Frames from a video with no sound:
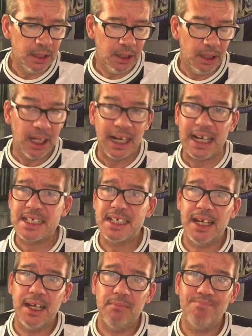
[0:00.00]
Like I
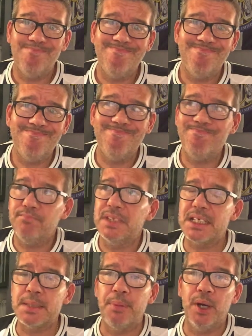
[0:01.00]
say,
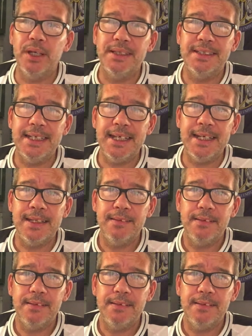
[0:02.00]
disappointing day.